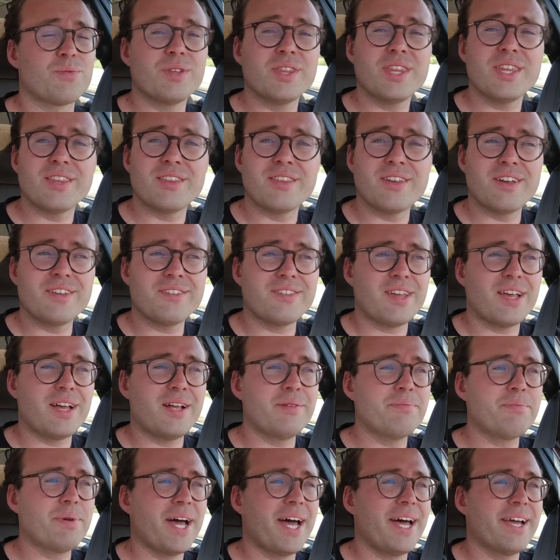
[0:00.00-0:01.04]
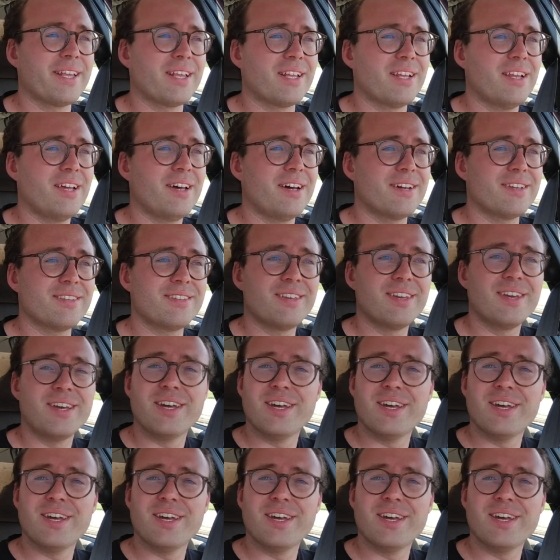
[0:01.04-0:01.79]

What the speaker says: It really does help out a lot.